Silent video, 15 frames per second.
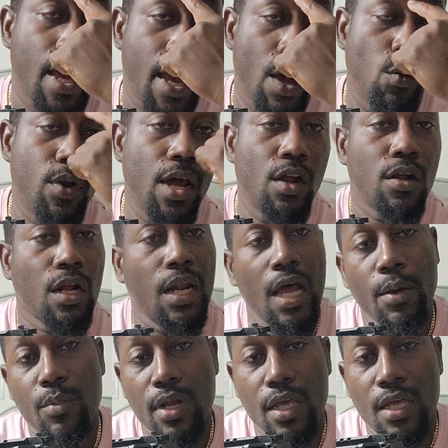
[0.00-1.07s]
And without a
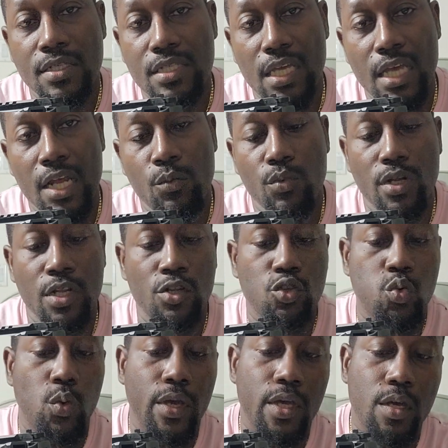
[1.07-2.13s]
climate is again within the
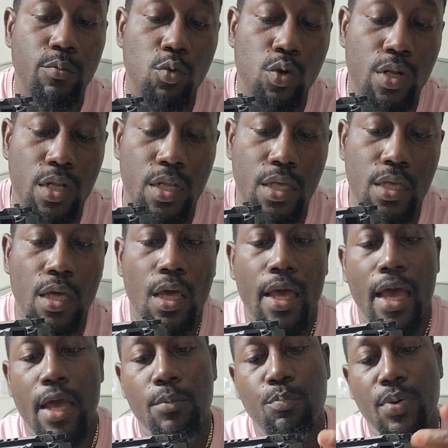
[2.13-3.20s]
2A community
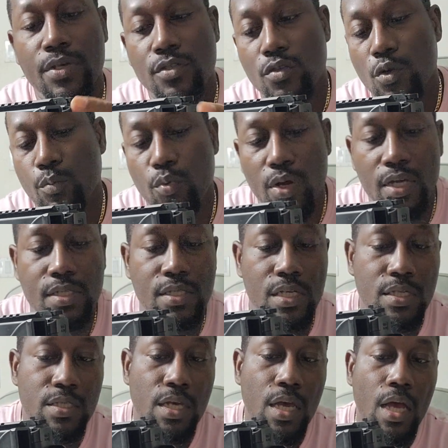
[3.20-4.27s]
and pistol
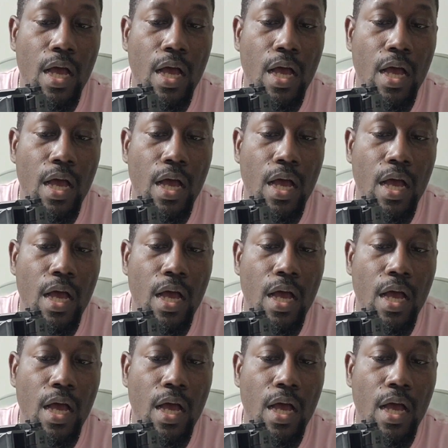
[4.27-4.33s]
braces.